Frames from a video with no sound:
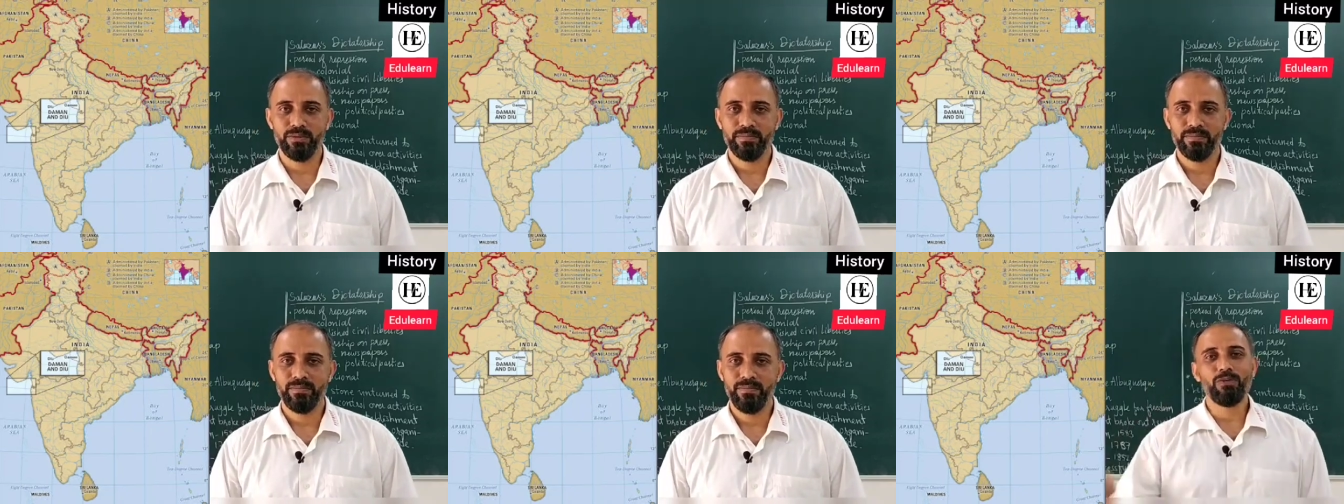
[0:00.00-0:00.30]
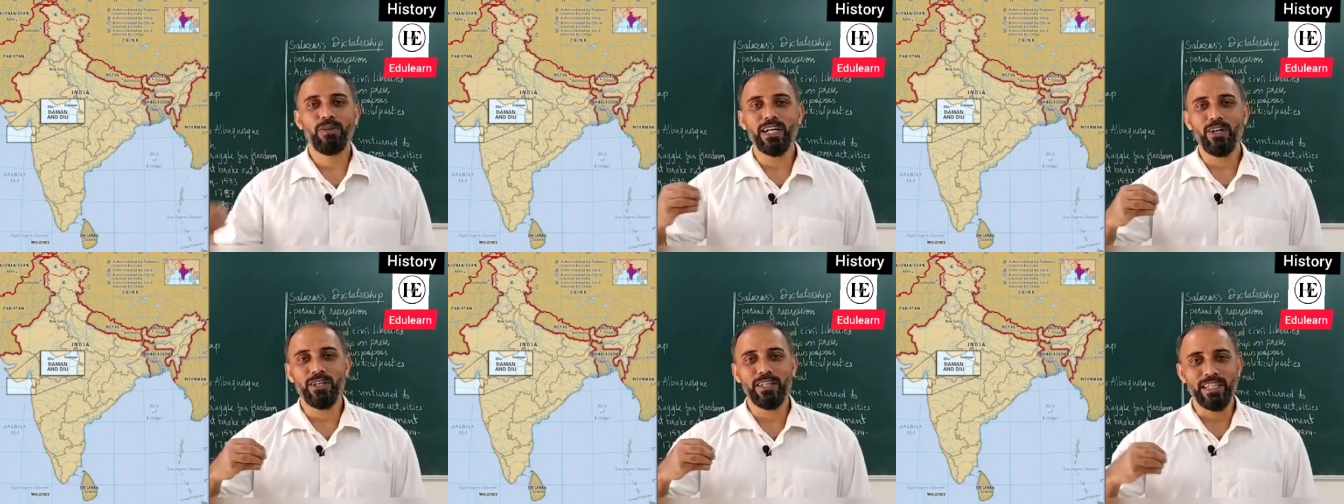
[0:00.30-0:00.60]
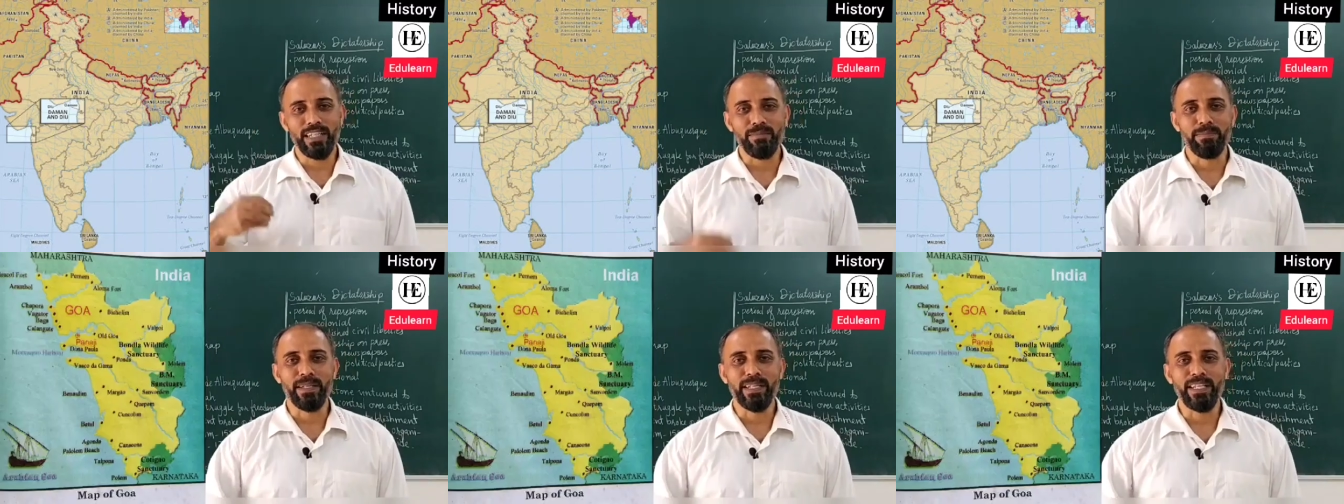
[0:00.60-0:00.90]
Goa got
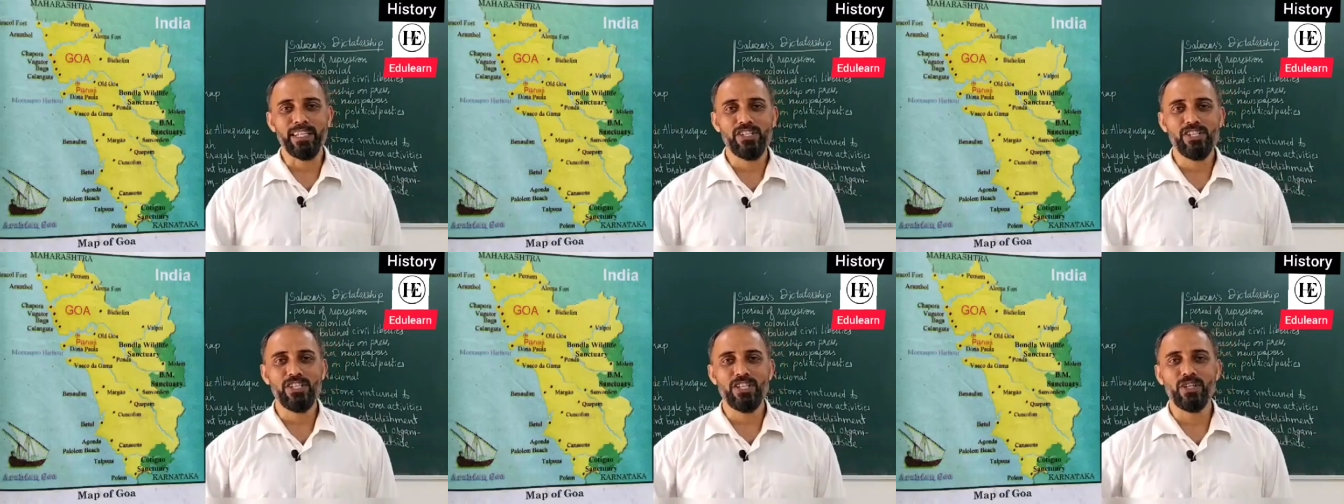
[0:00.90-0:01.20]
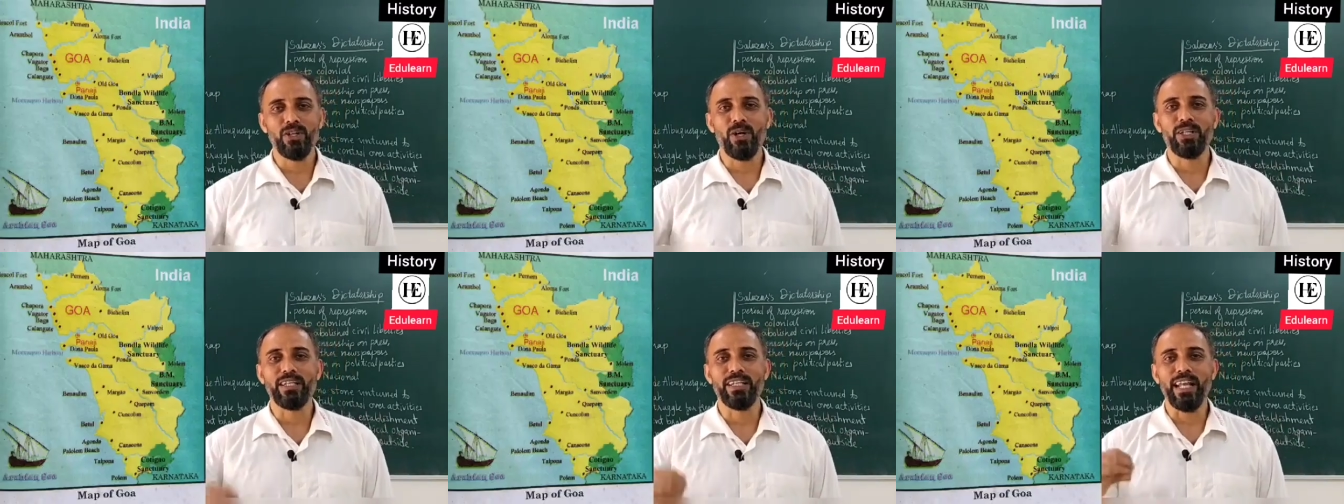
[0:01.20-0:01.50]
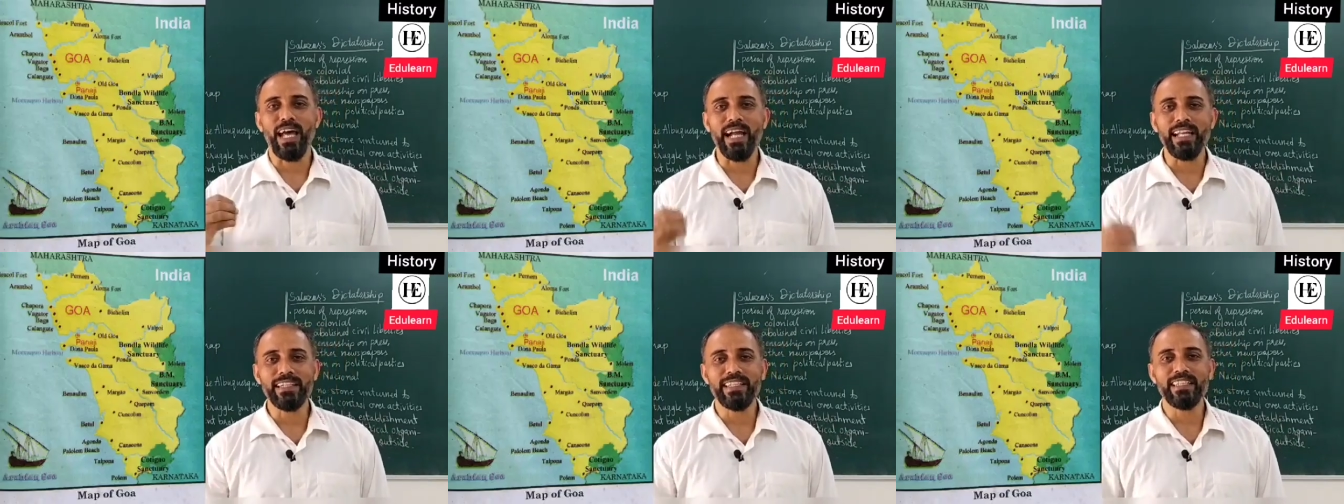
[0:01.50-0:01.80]
liberation on
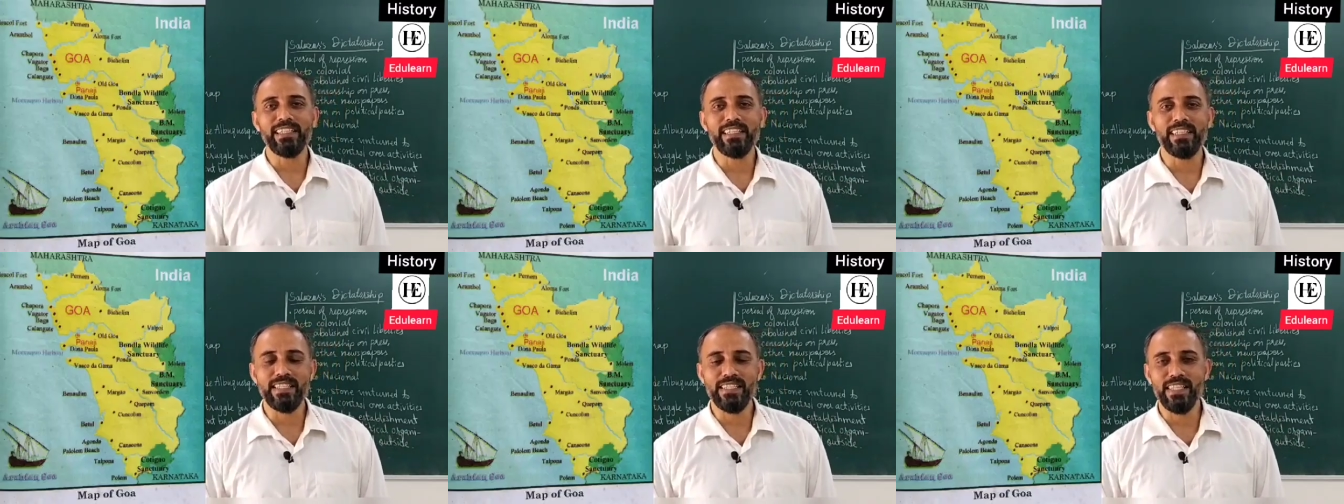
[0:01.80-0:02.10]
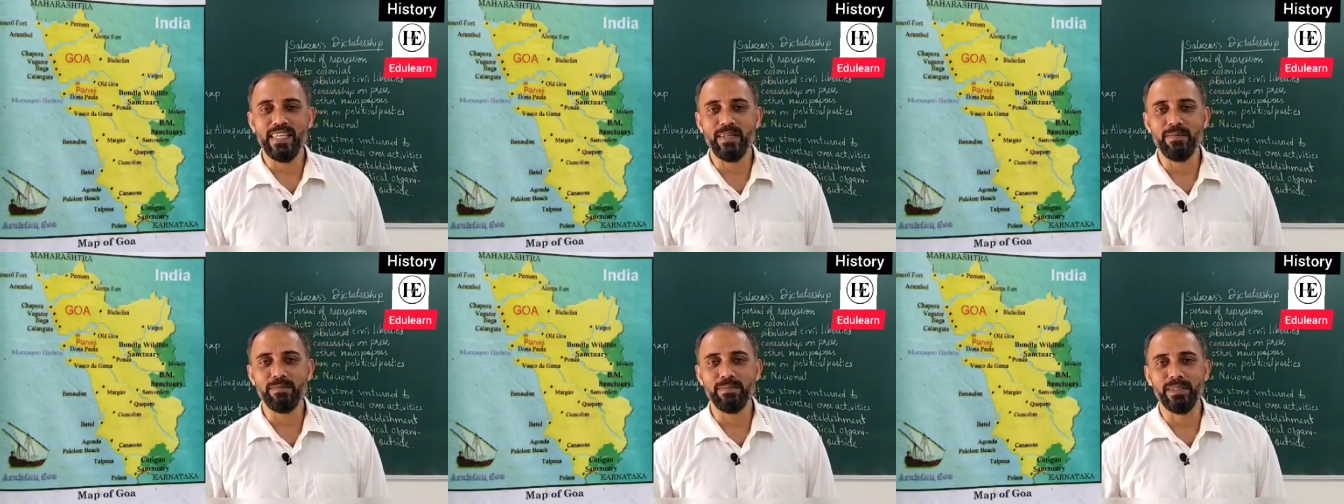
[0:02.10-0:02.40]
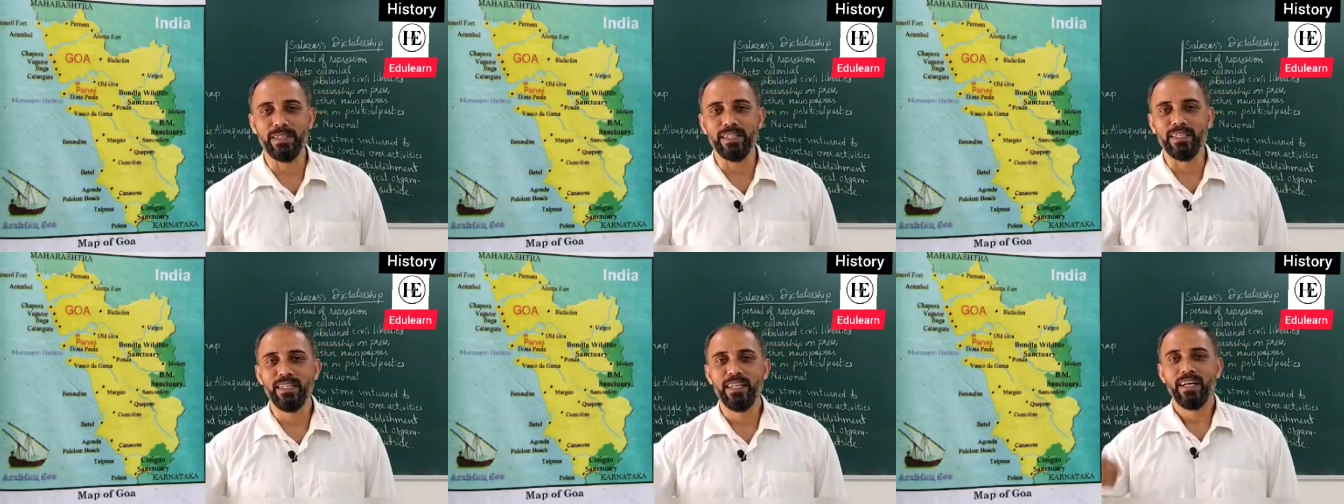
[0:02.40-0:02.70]
19
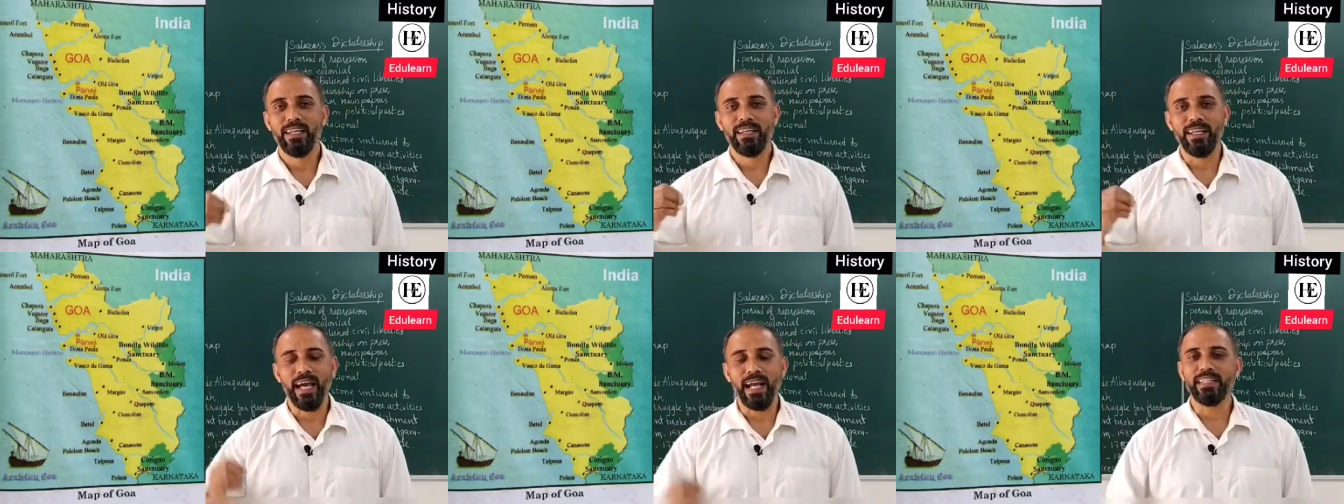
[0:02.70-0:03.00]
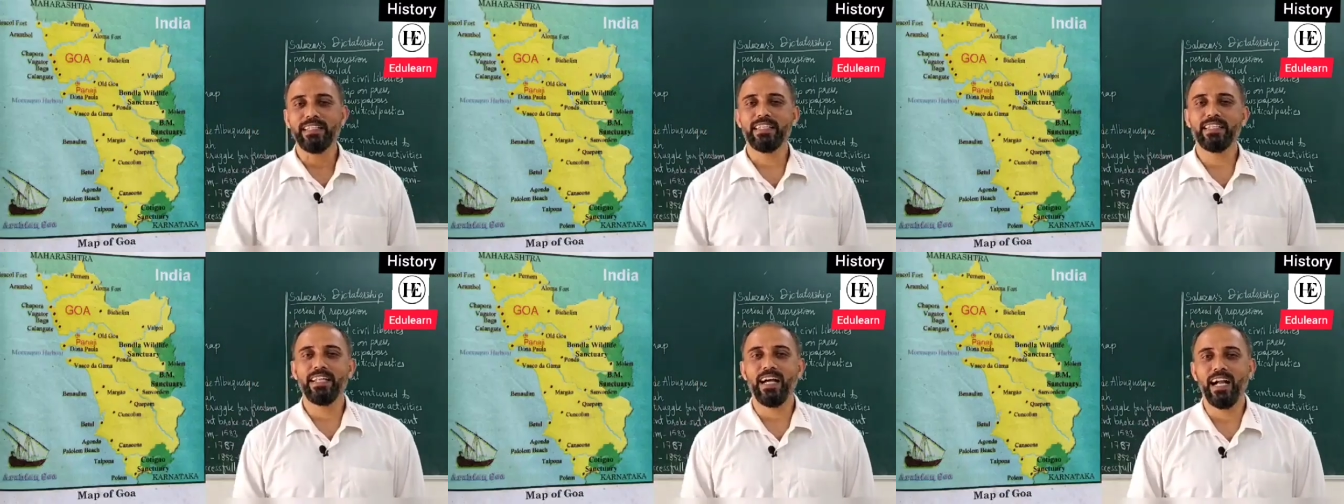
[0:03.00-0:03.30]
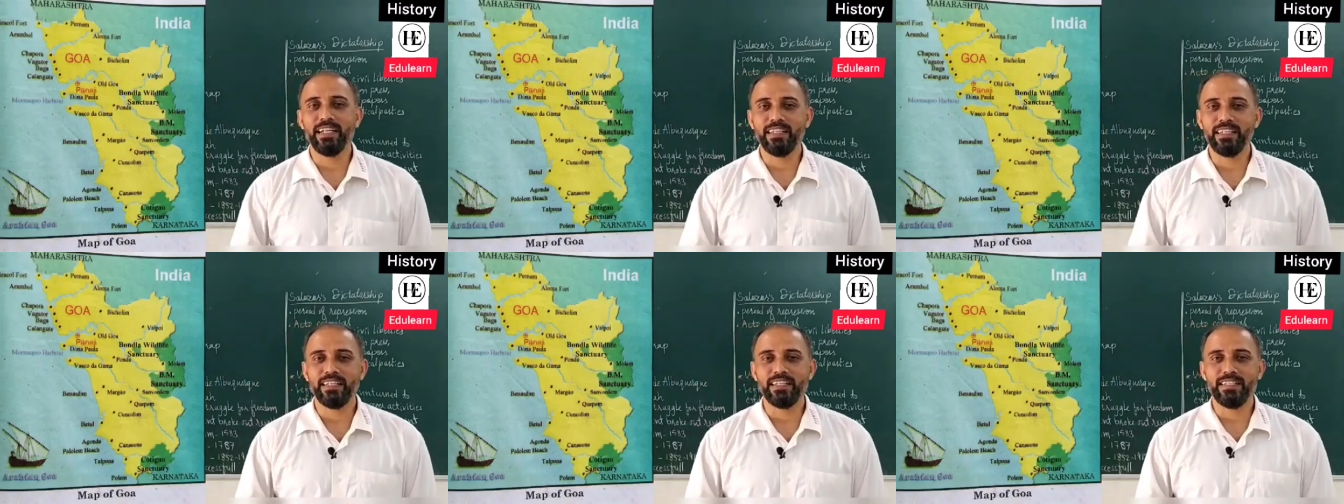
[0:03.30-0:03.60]
December
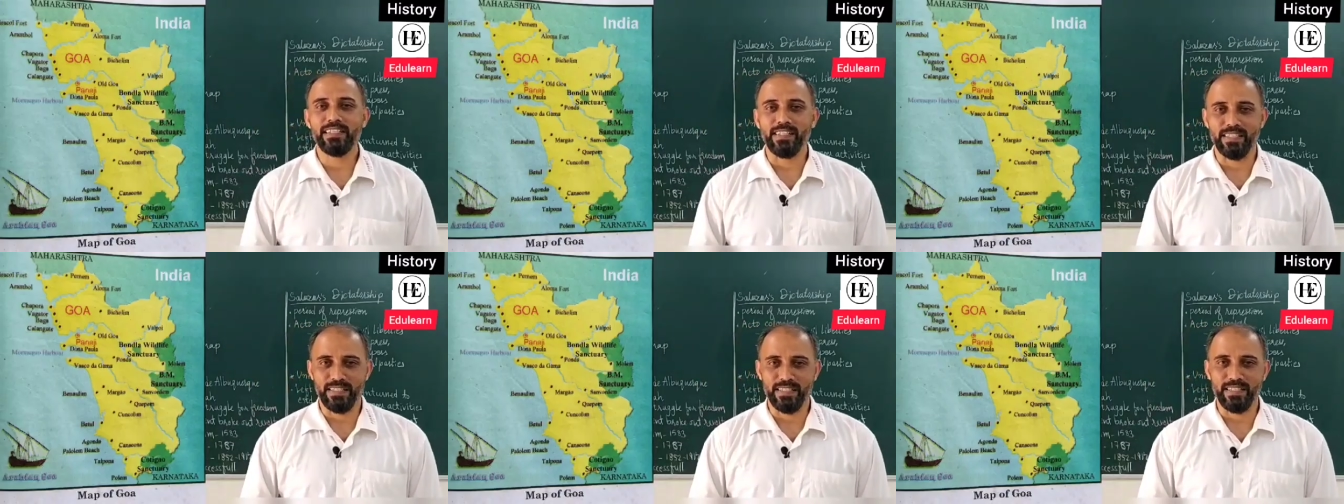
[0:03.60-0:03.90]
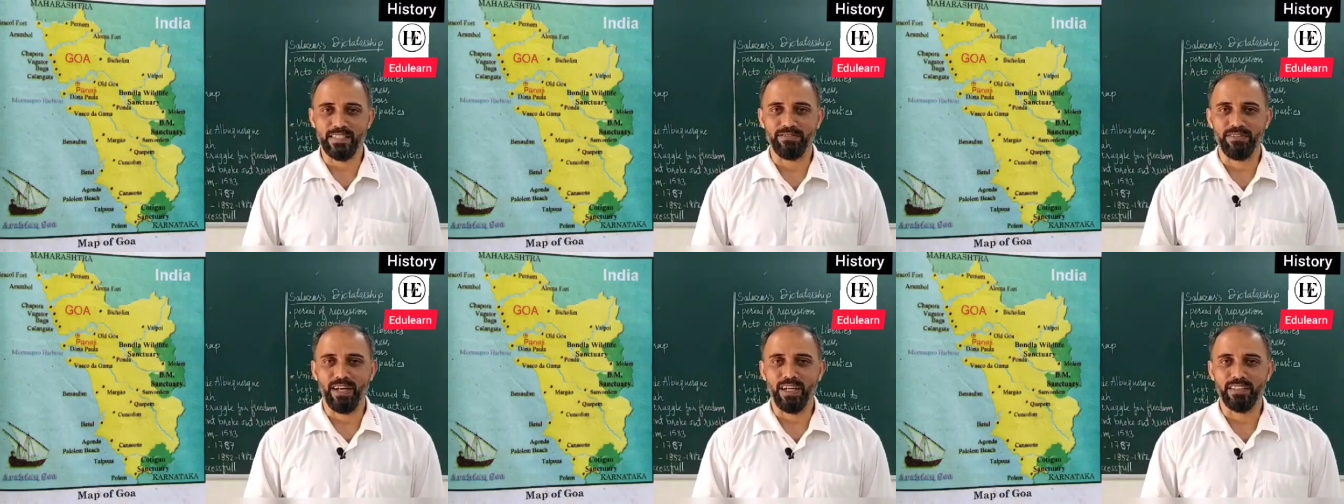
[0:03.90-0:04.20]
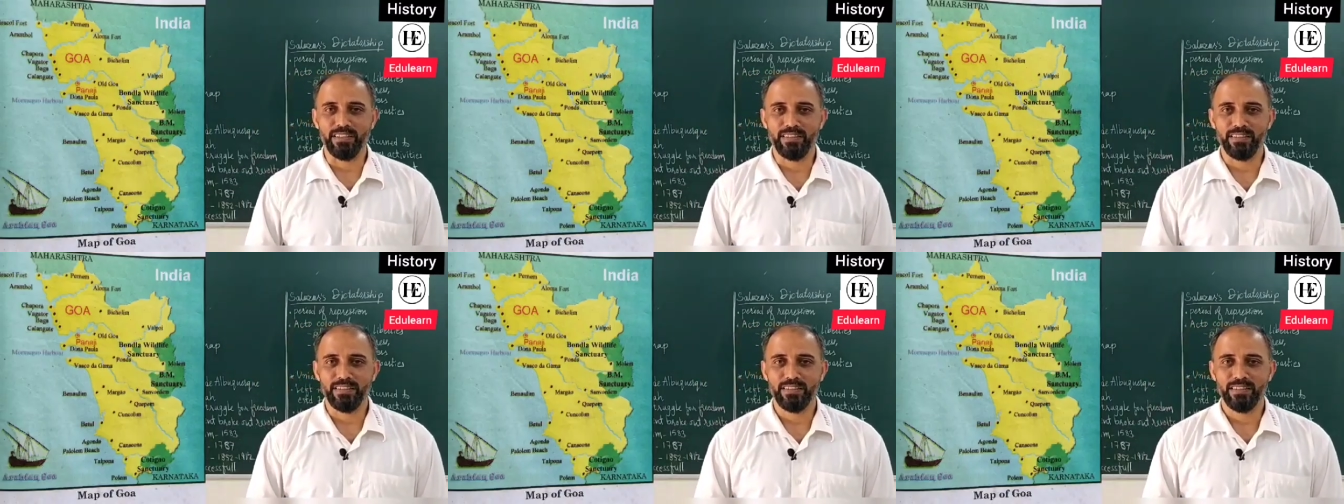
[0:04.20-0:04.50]

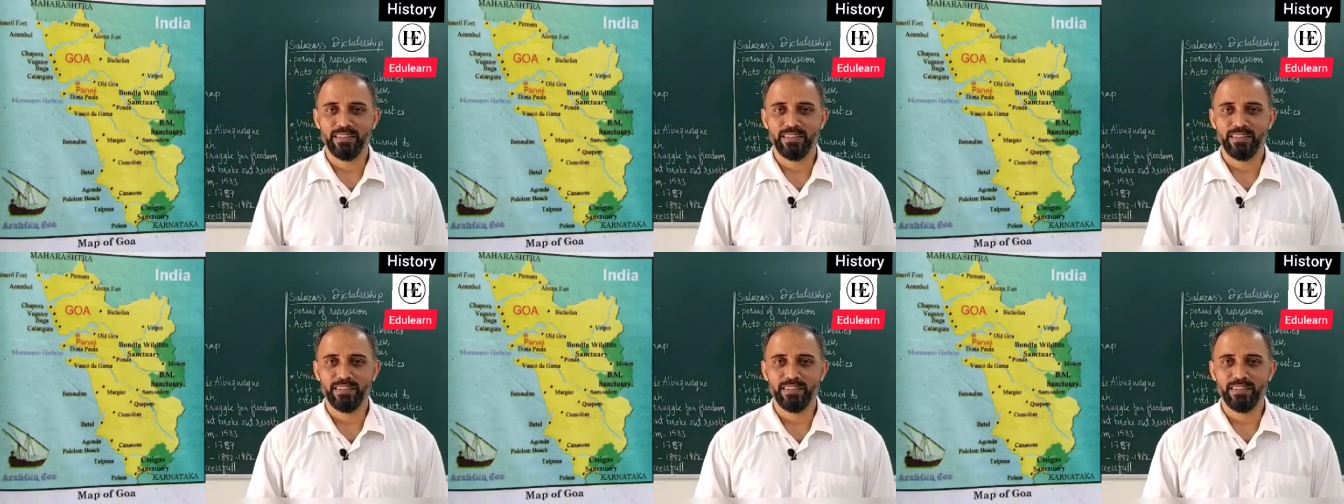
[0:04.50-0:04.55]
1961.